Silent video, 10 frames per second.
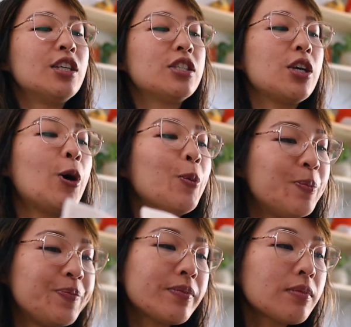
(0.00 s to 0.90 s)
So
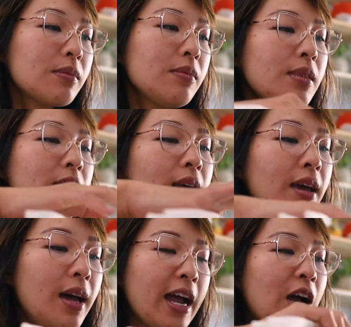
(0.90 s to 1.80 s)

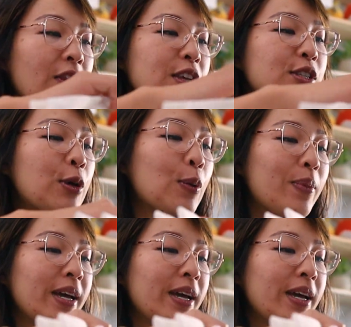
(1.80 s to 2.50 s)
I got these tote